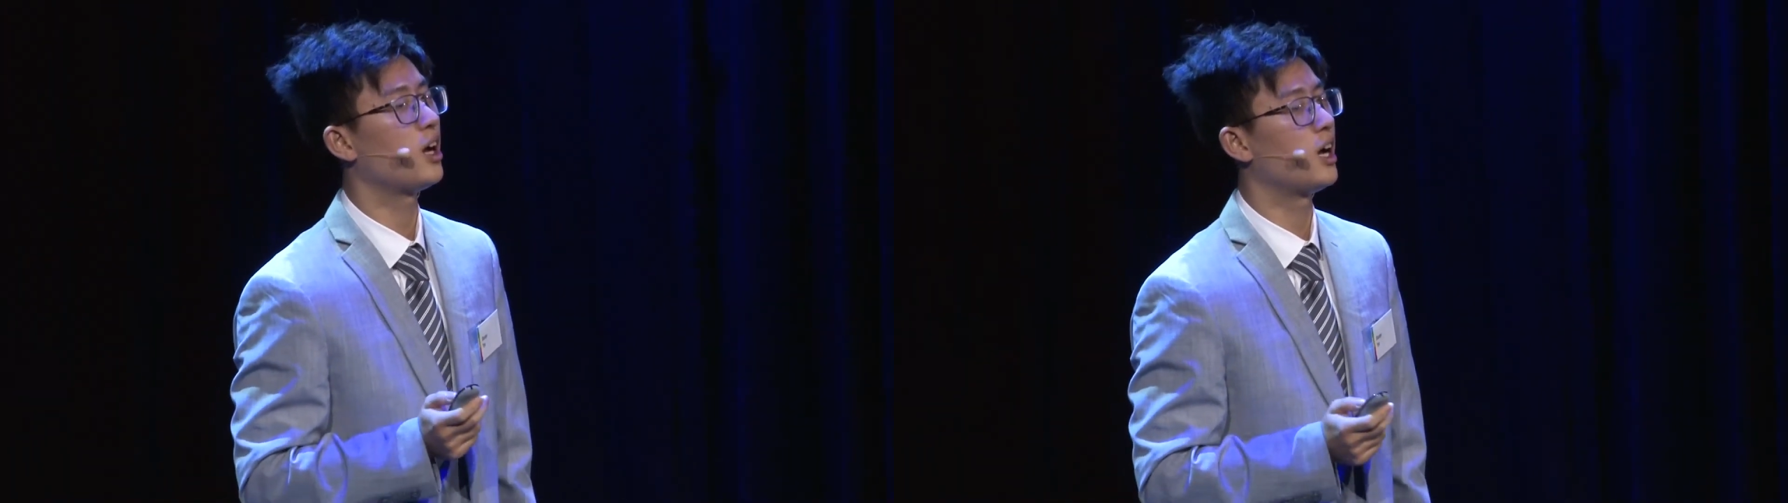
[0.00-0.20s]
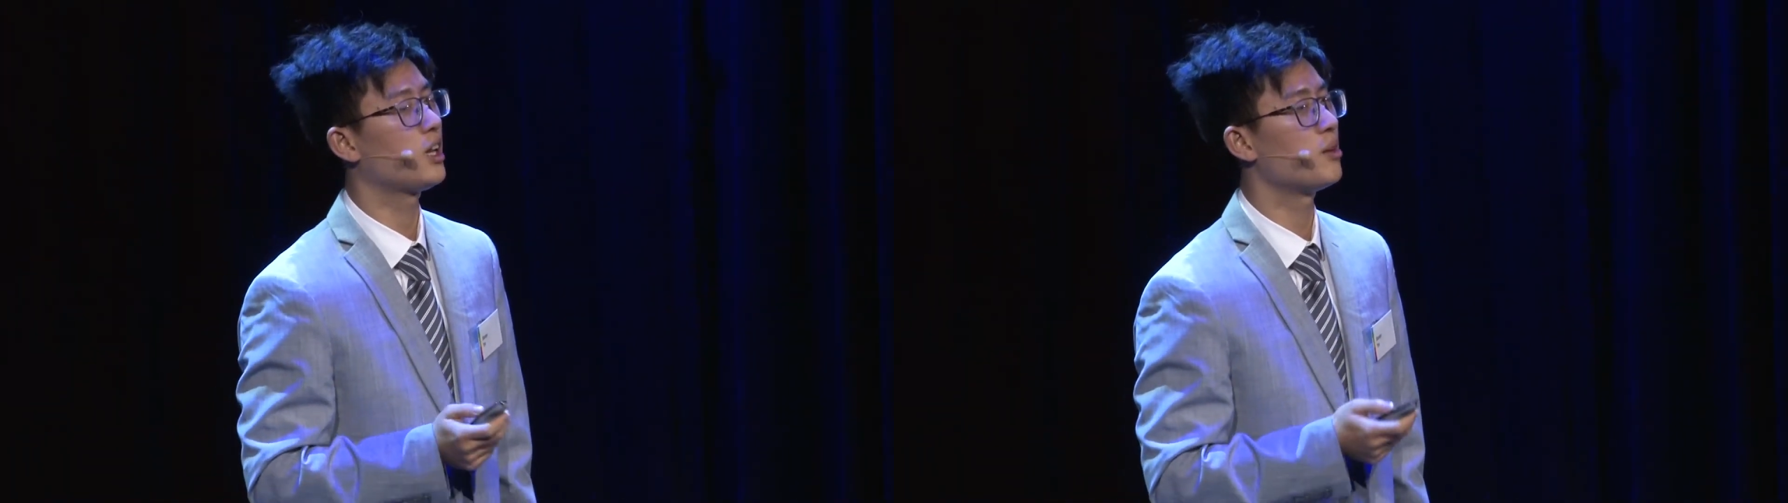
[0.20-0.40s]

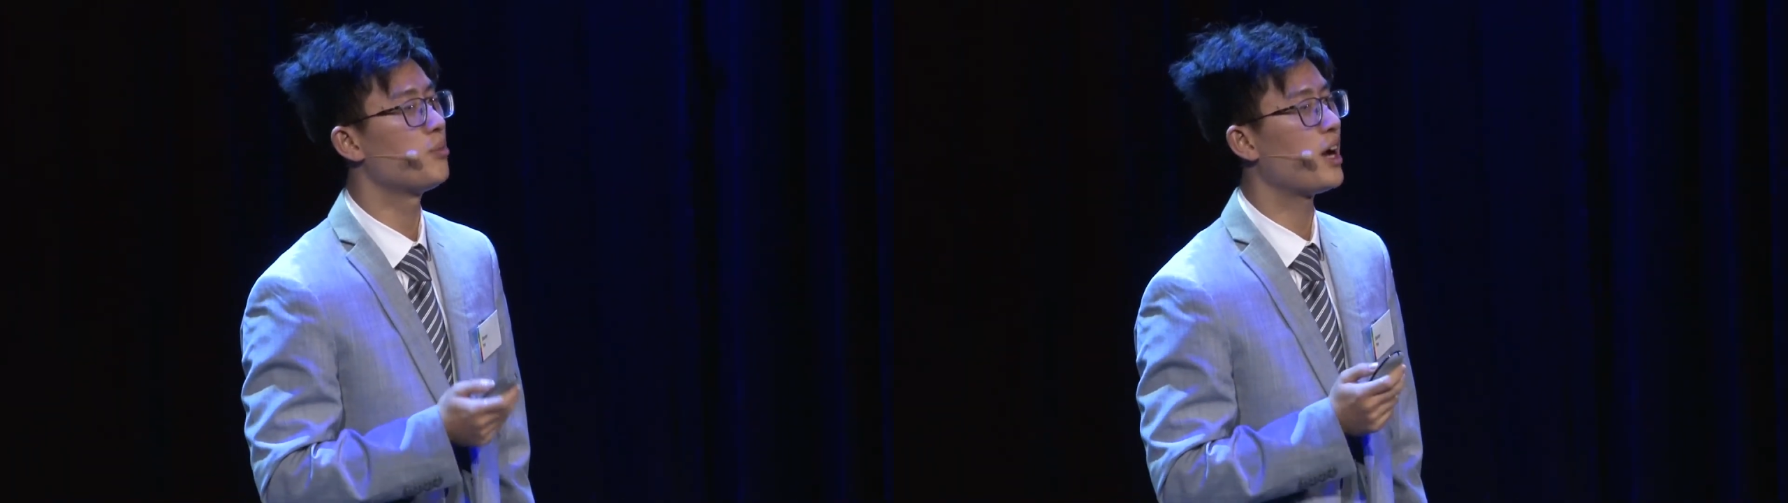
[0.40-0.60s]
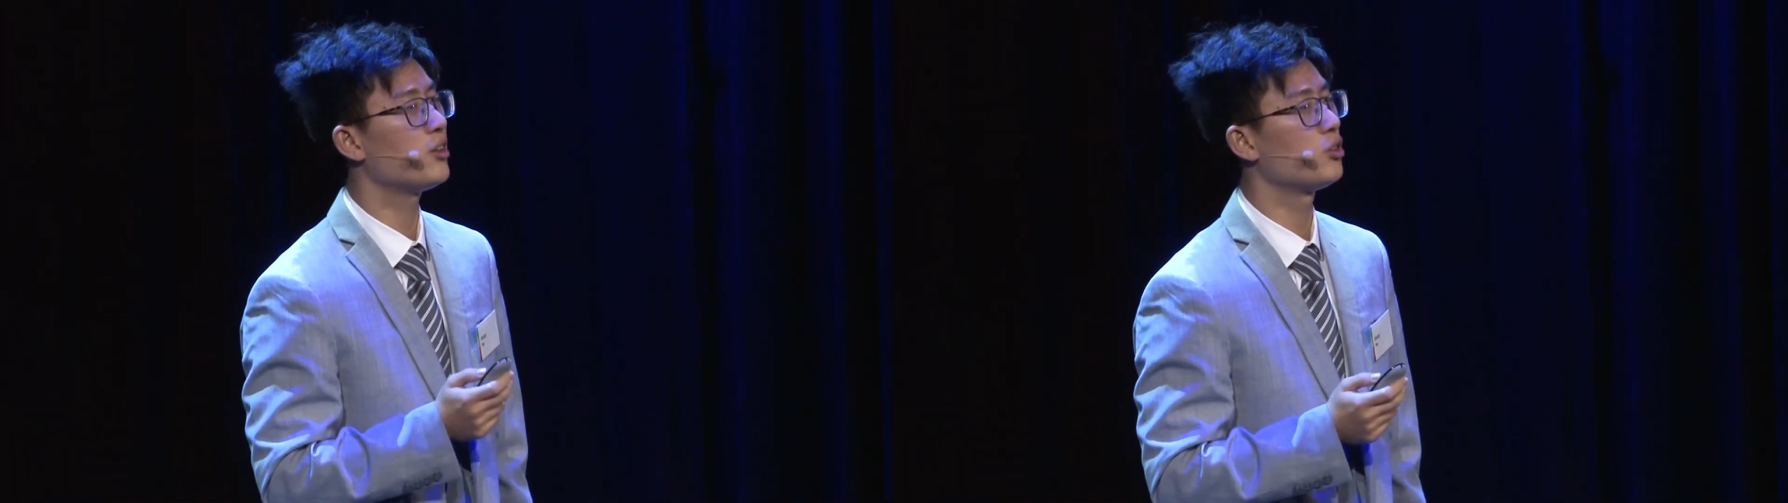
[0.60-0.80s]
uh,
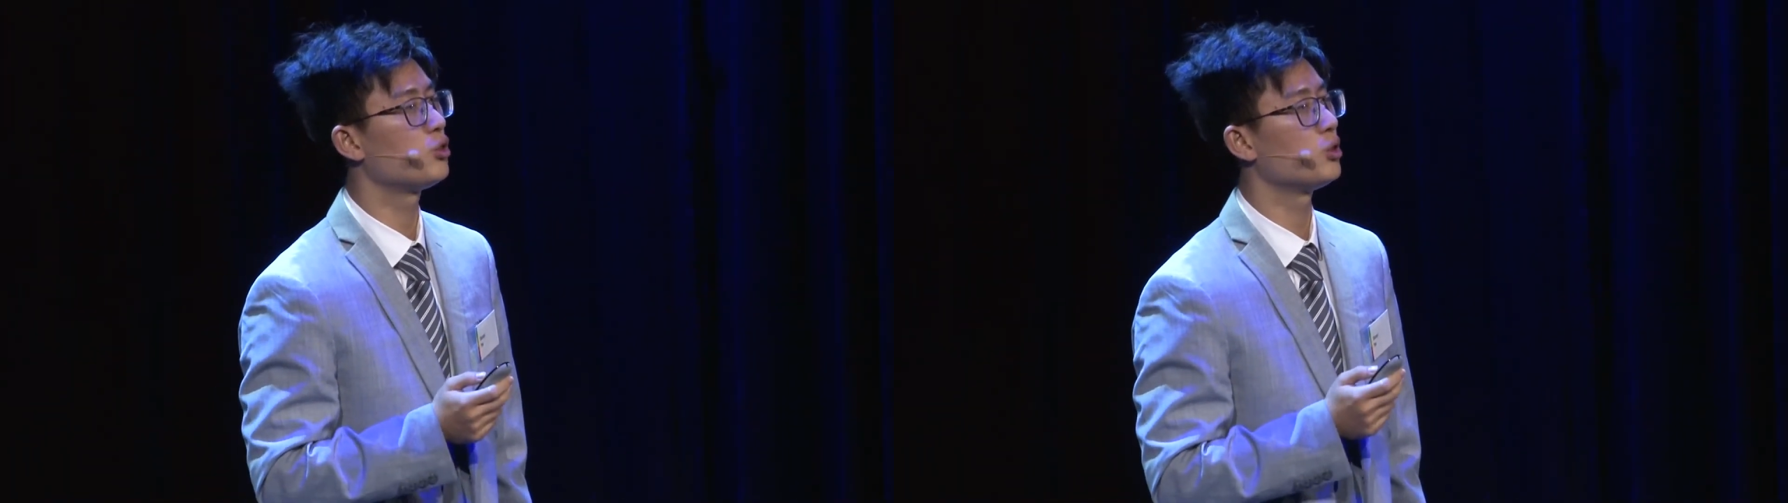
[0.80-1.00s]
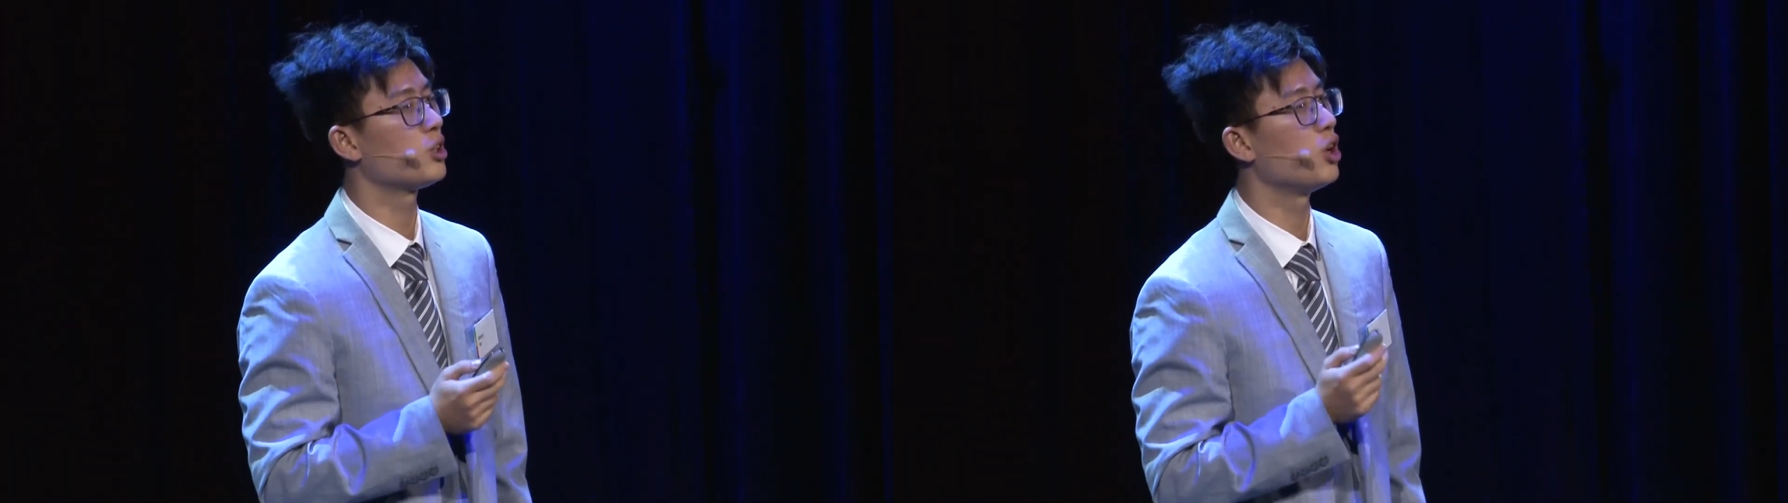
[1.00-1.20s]
combine these
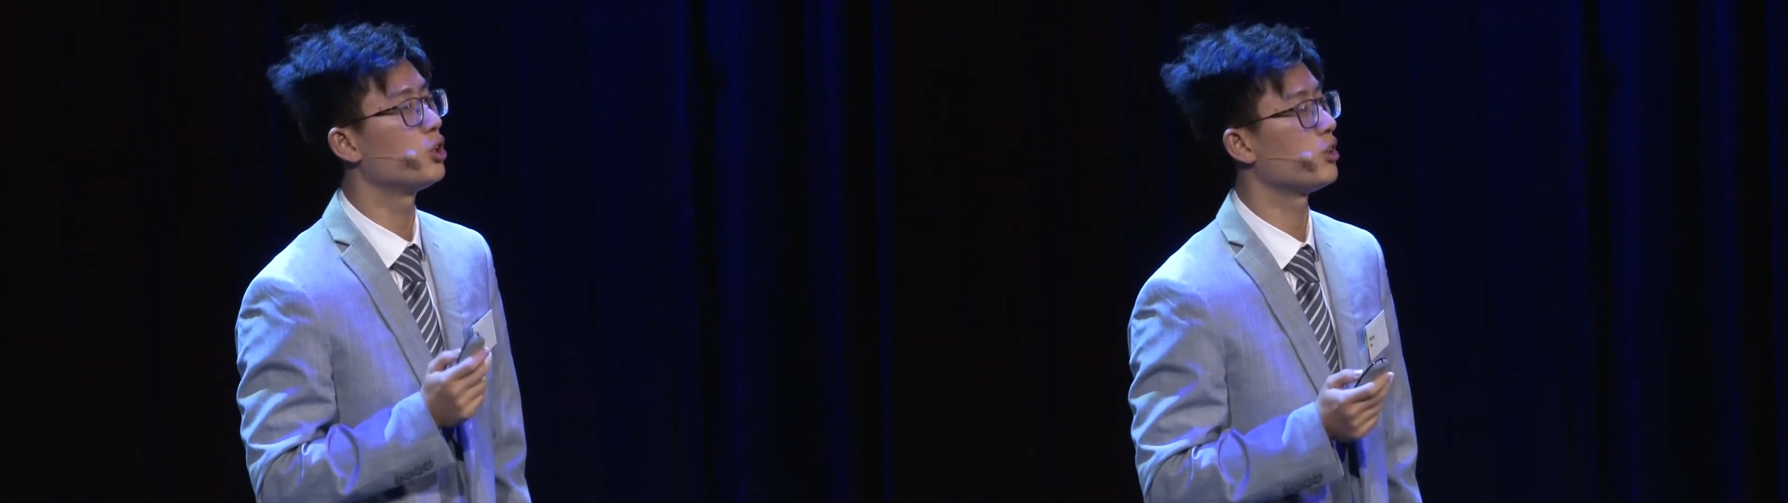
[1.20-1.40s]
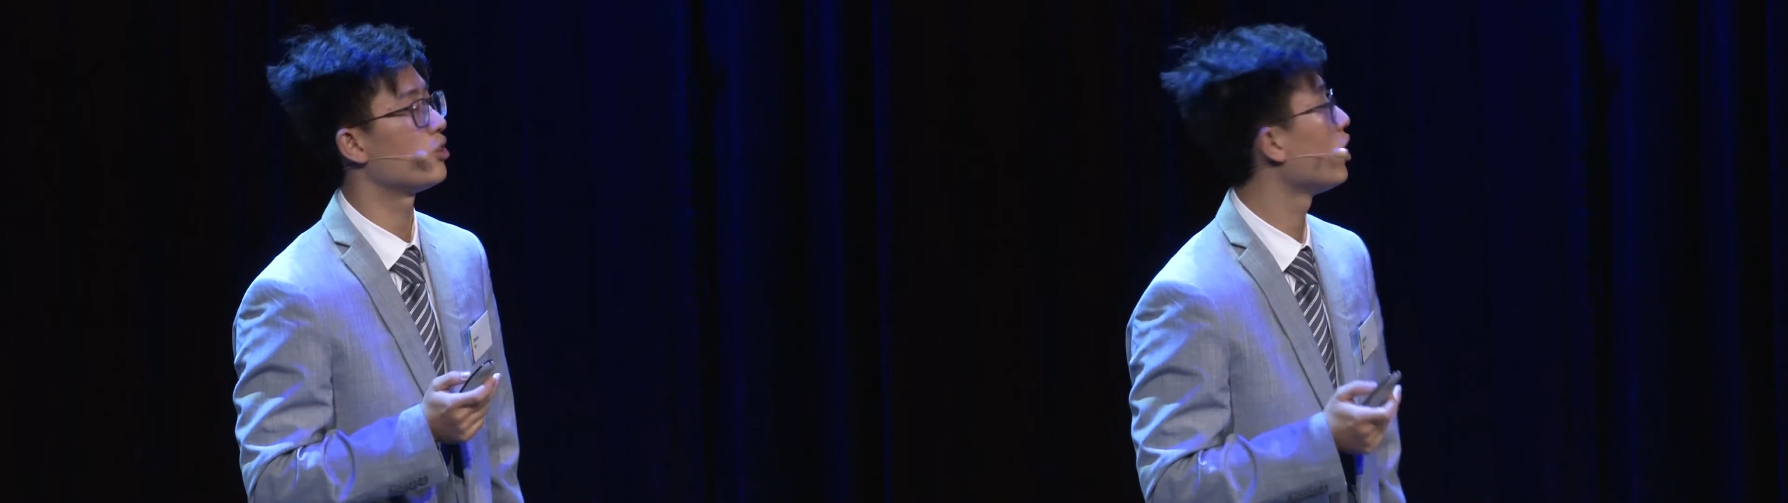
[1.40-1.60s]
two encodings.